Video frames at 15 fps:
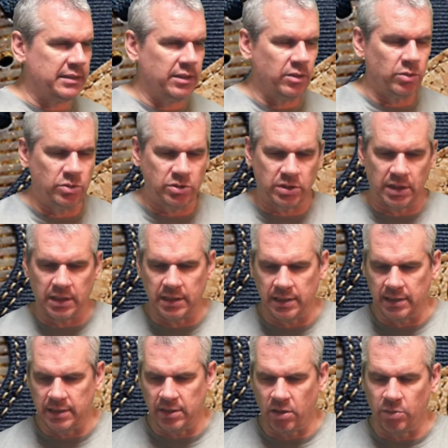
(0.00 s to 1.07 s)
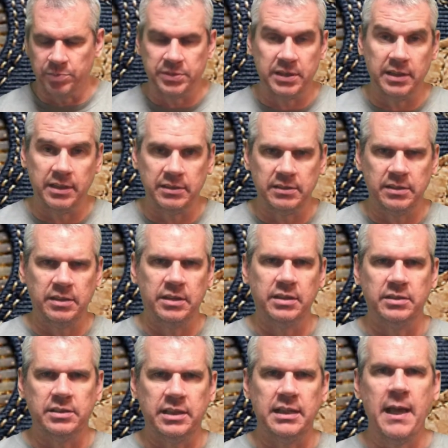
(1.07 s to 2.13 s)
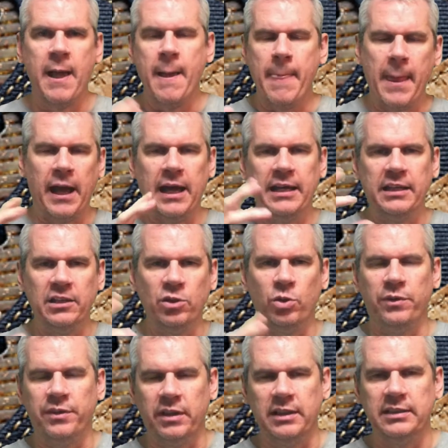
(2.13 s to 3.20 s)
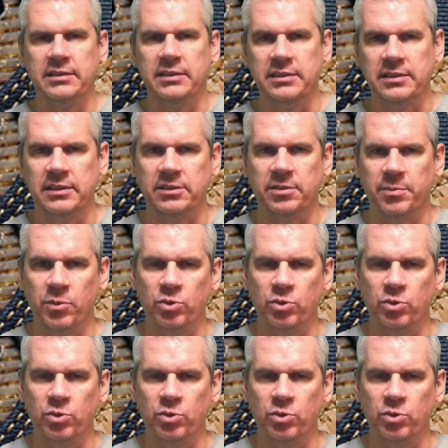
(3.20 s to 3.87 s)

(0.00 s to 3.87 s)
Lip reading: to those Obsidians, and you can see high and low on the lacing system,